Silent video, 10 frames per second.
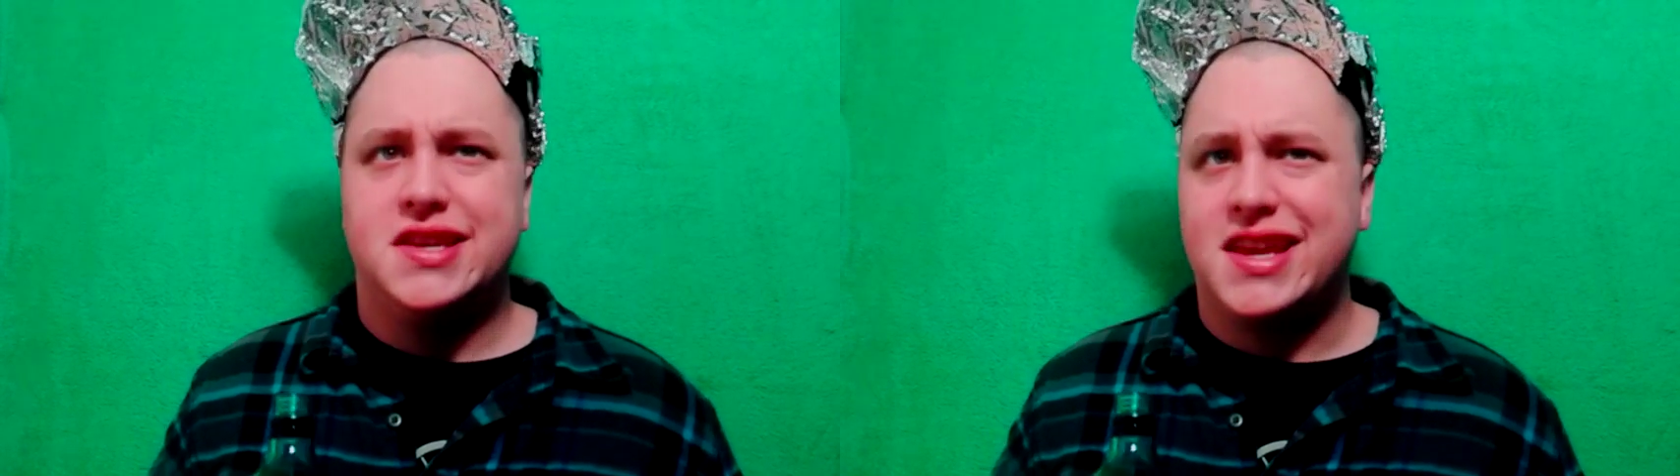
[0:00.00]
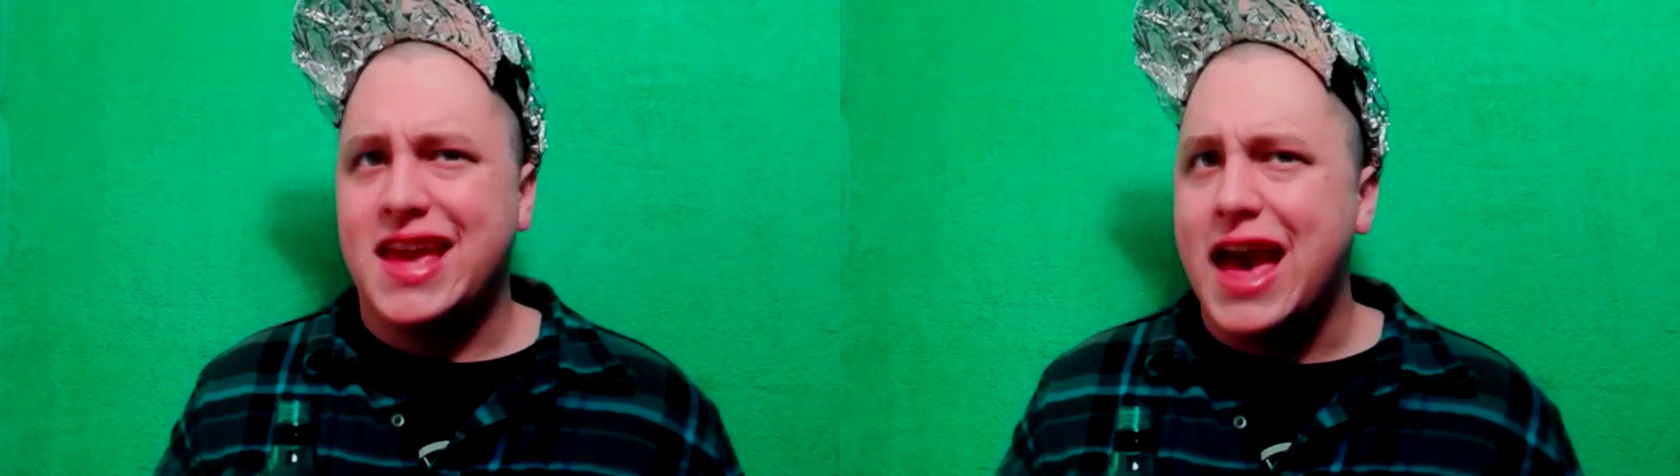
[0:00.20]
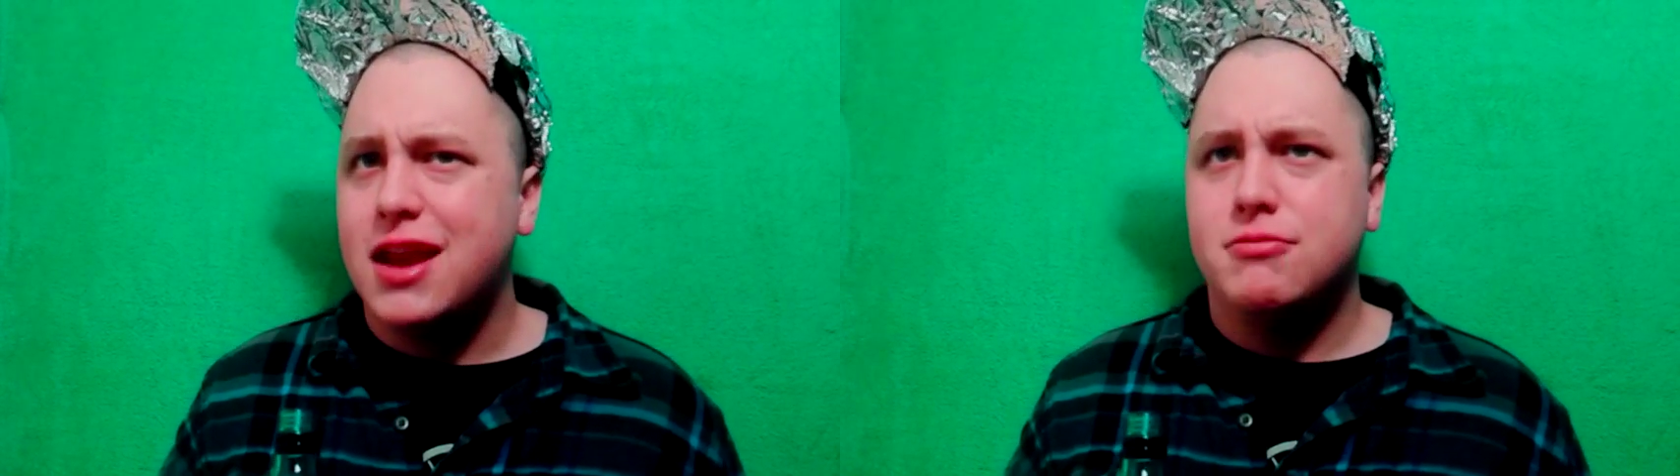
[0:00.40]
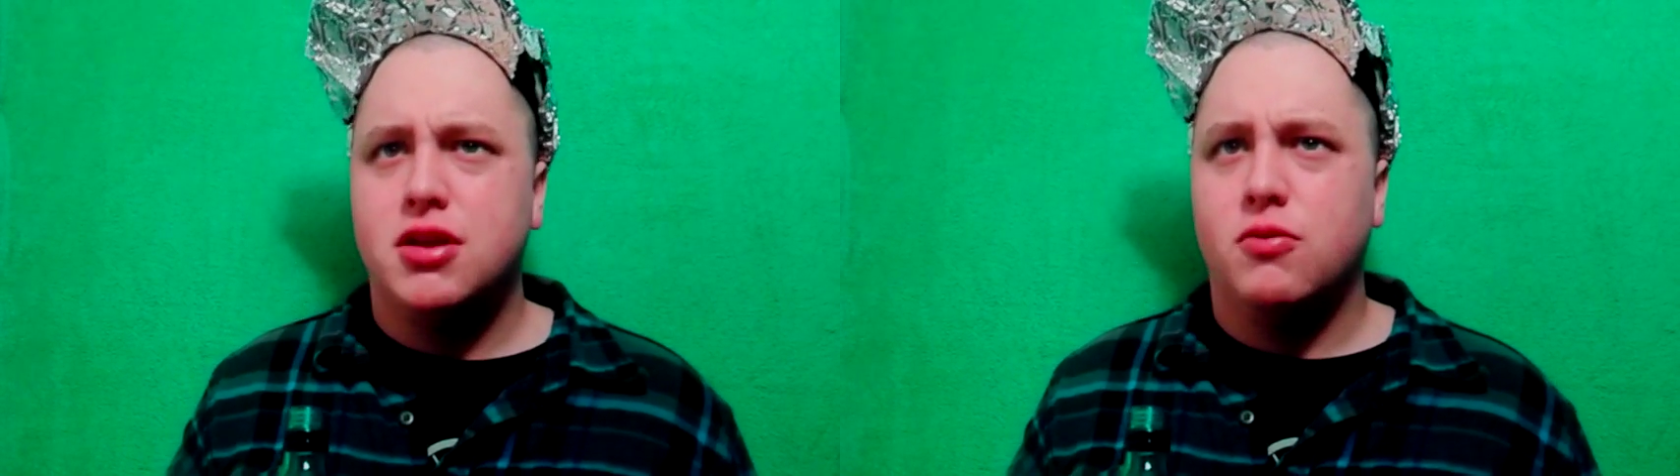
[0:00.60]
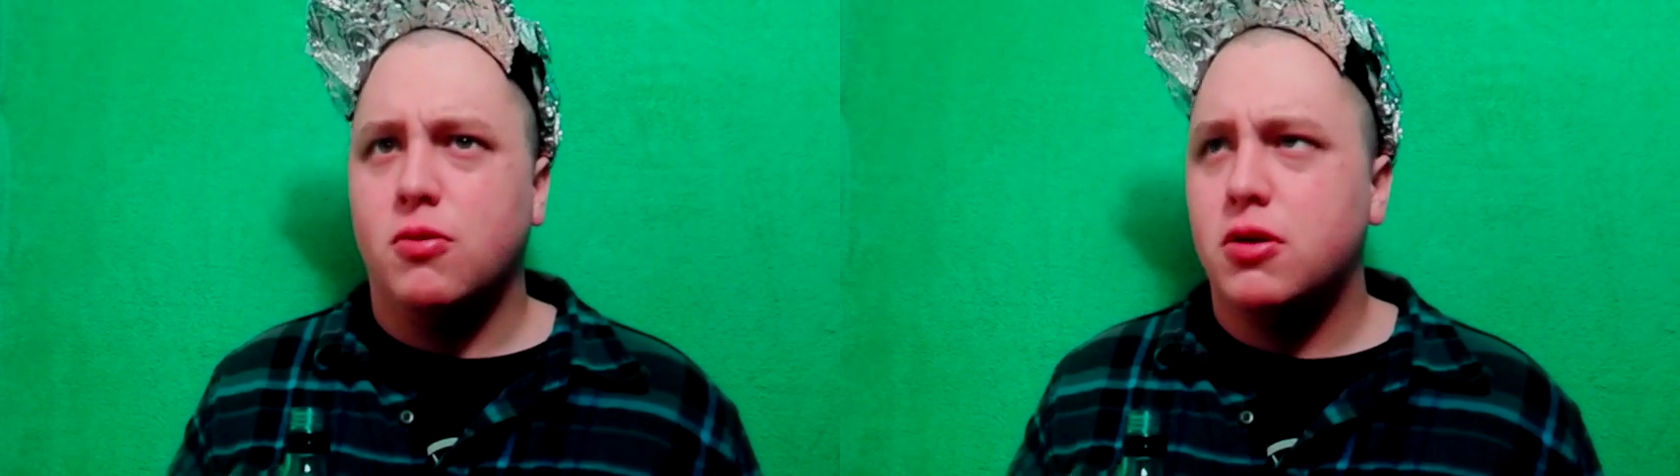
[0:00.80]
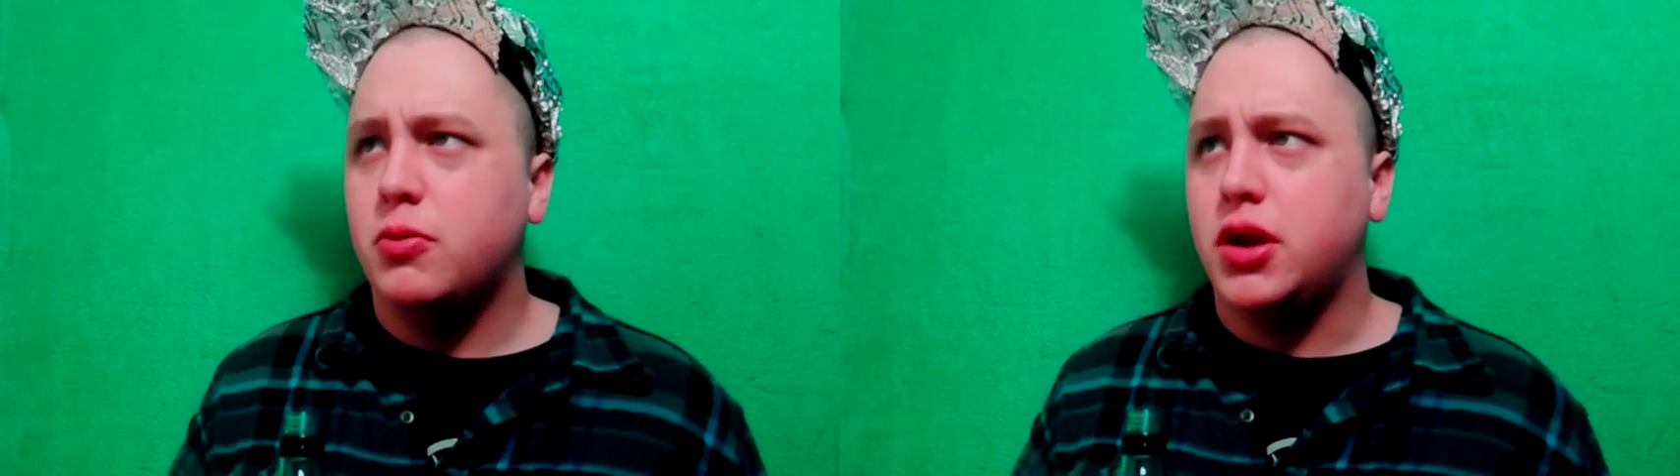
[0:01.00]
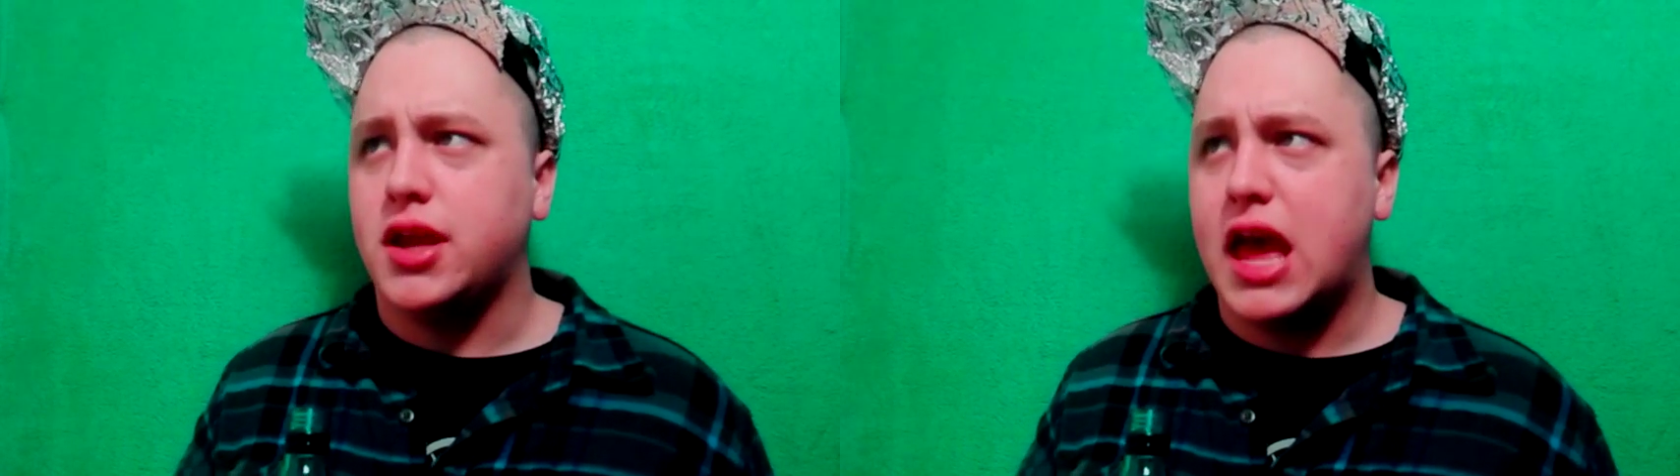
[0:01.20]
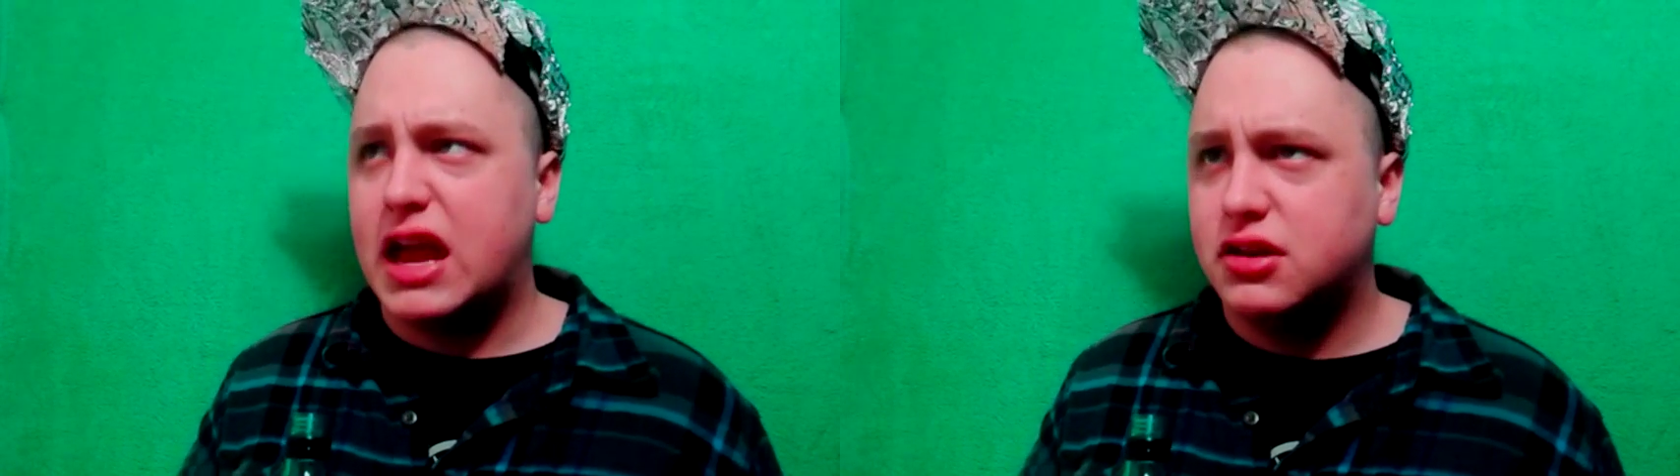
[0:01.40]
an Academy
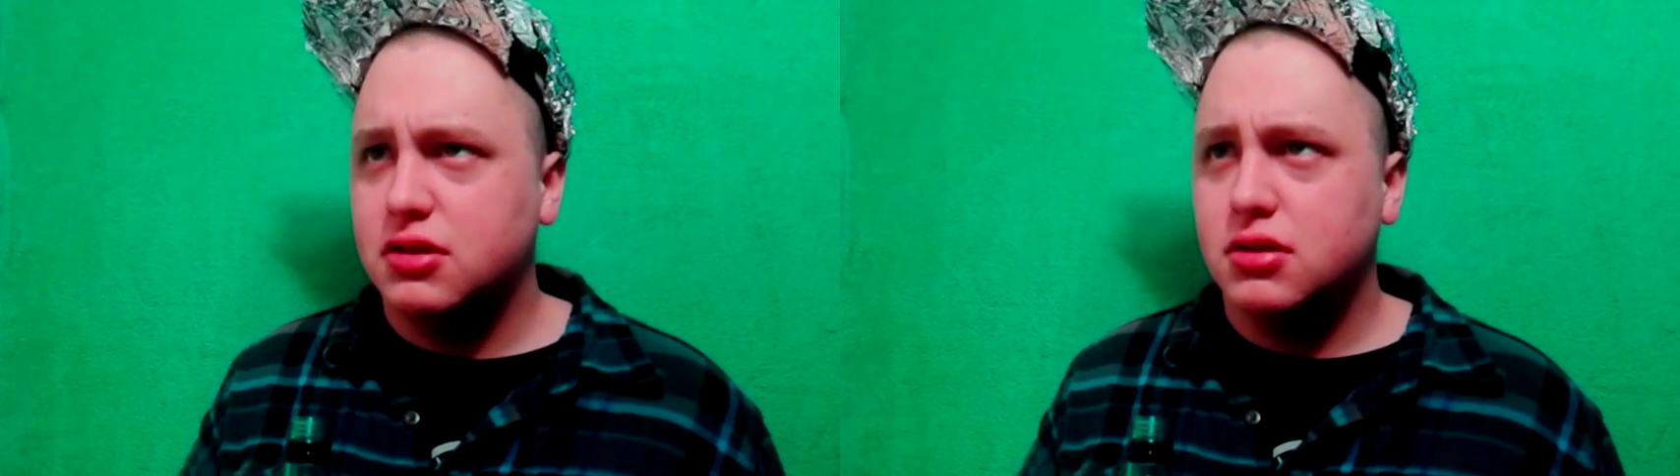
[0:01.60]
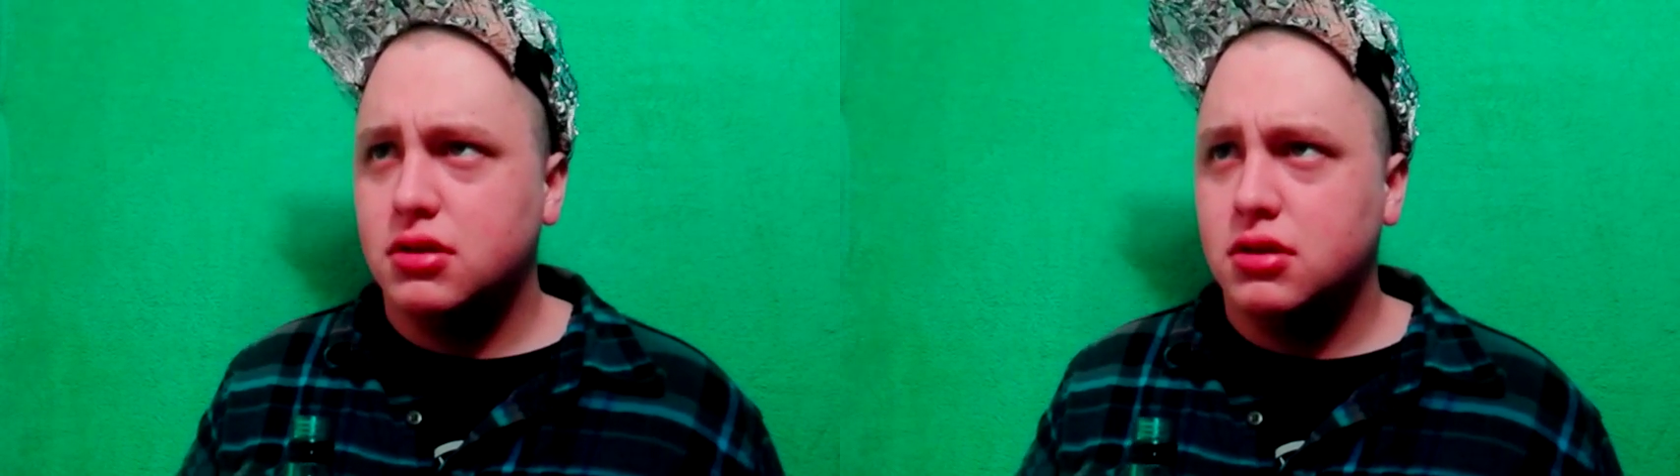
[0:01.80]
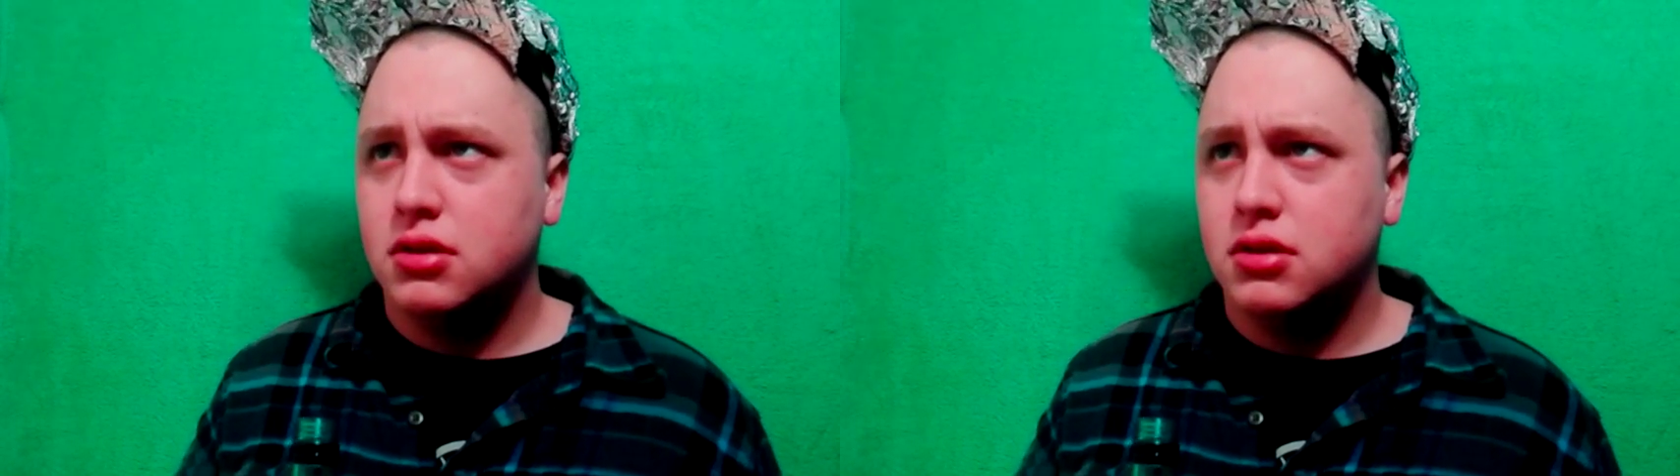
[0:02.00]
Award-winning actor?